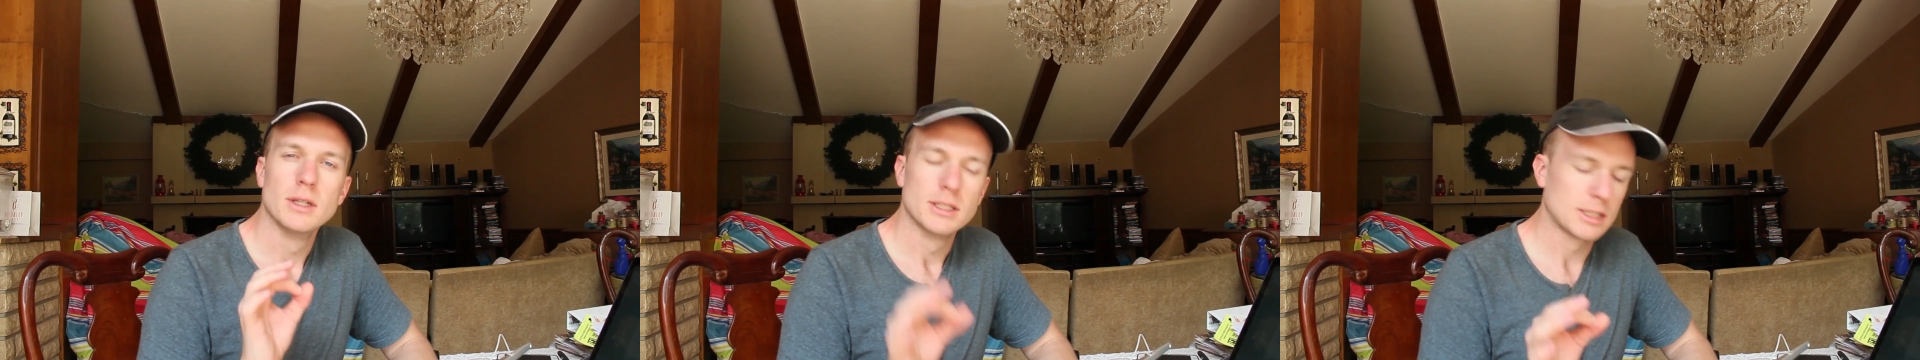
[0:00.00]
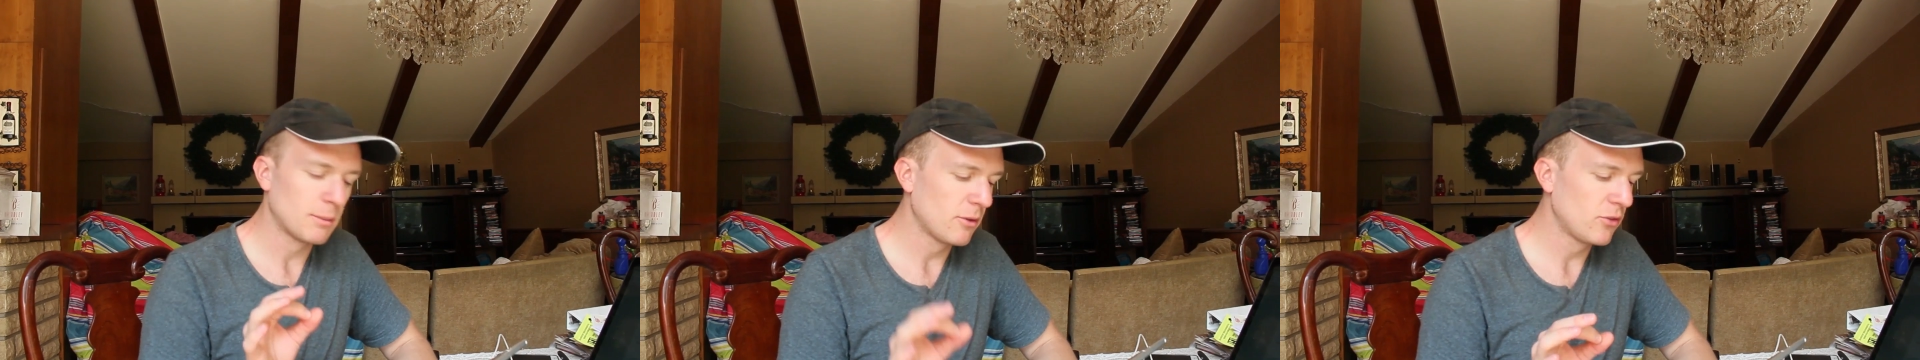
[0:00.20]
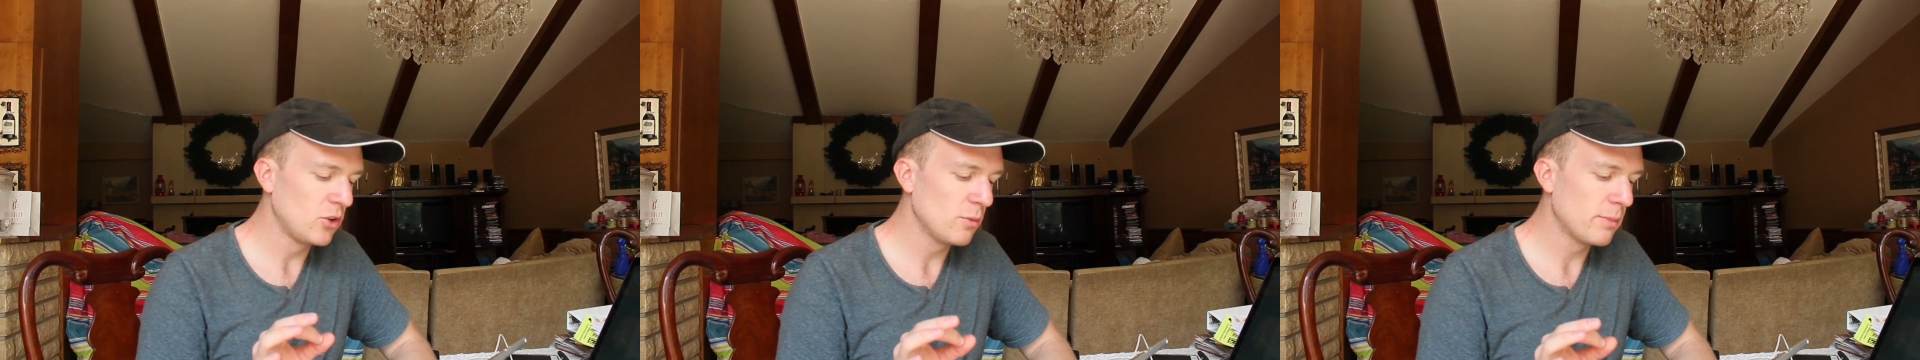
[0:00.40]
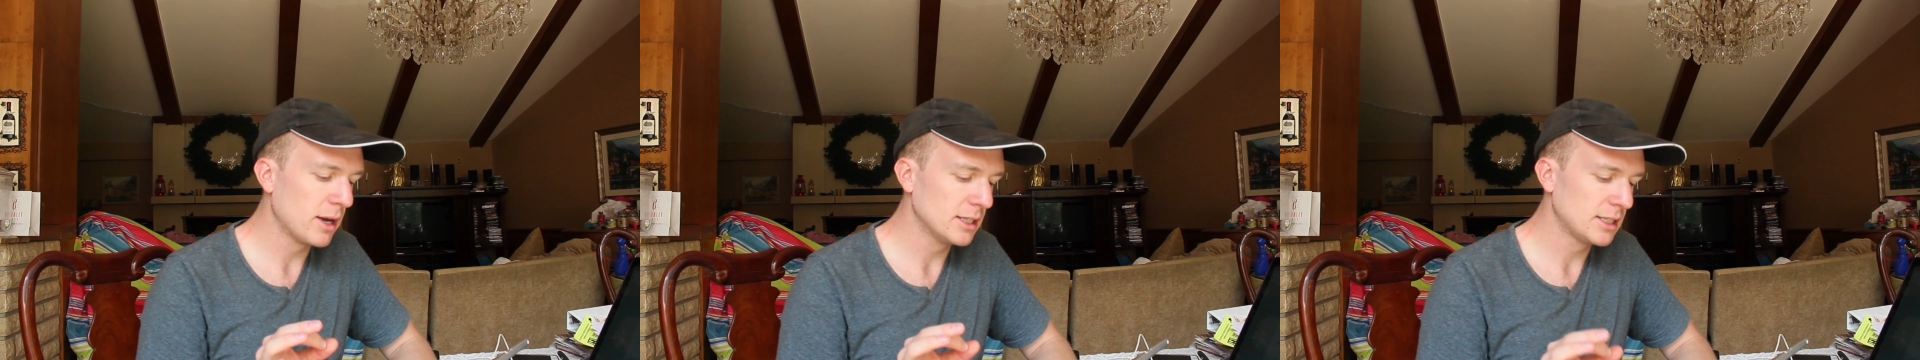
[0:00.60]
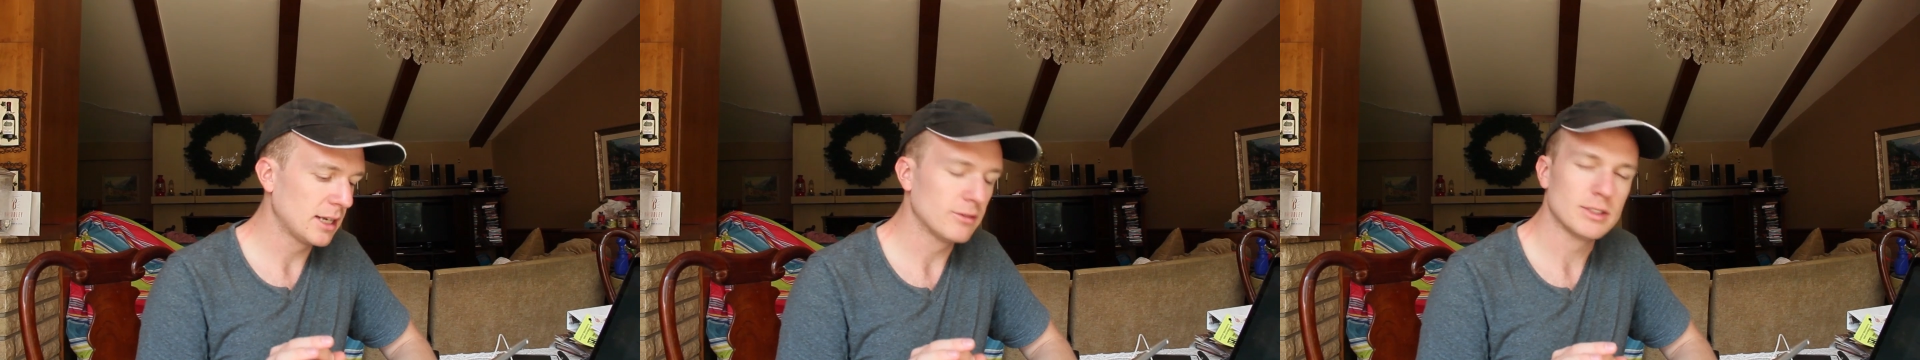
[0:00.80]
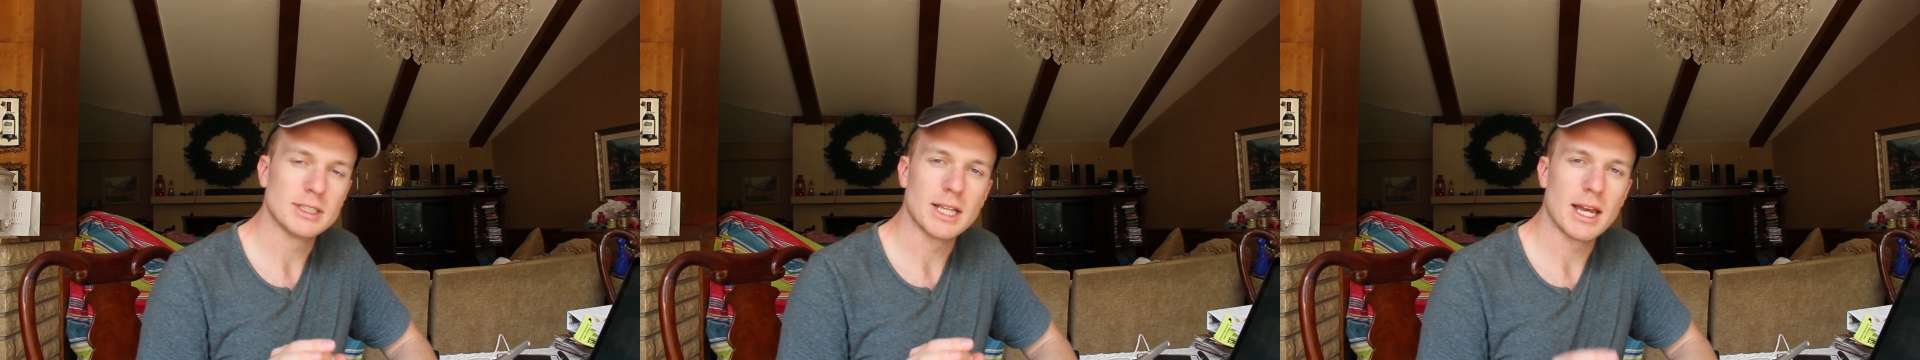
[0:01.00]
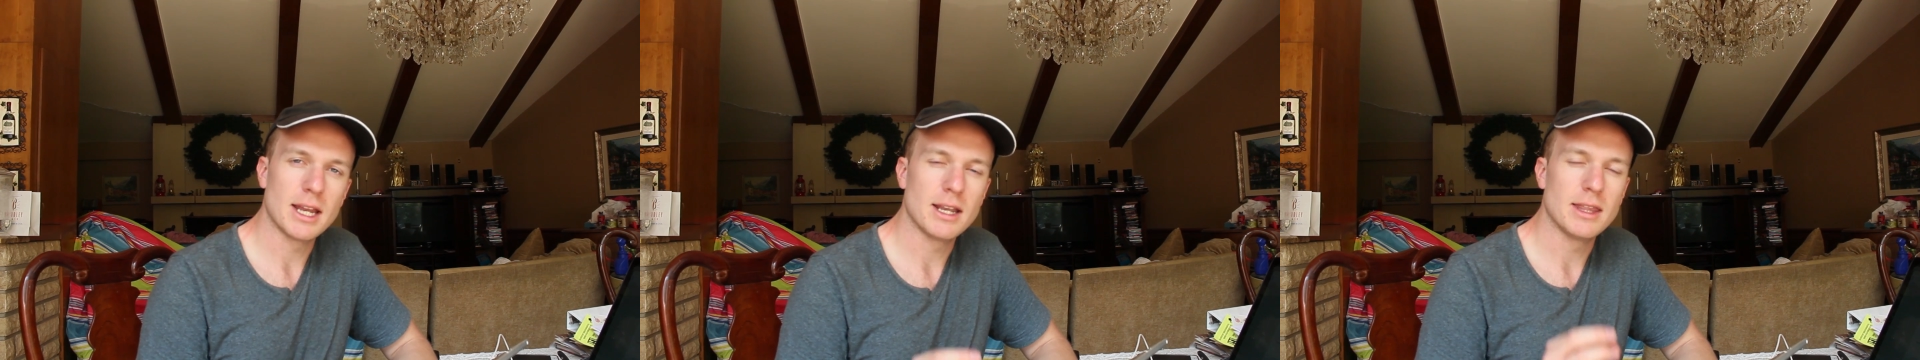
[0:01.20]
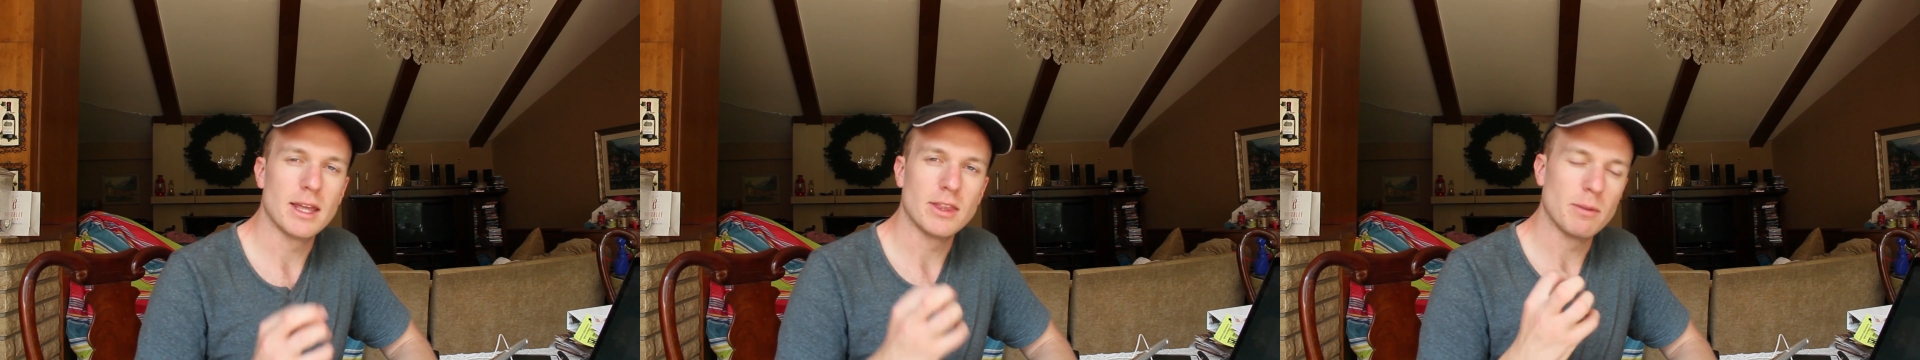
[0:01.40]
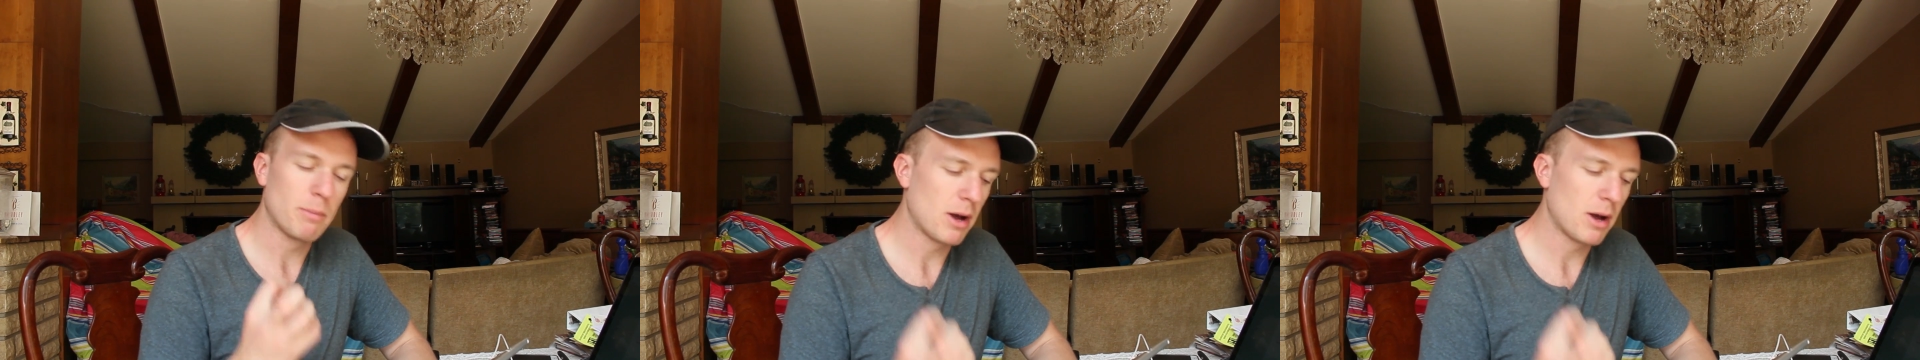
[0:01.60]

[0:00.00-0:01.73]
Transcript: Some of you buds have said that the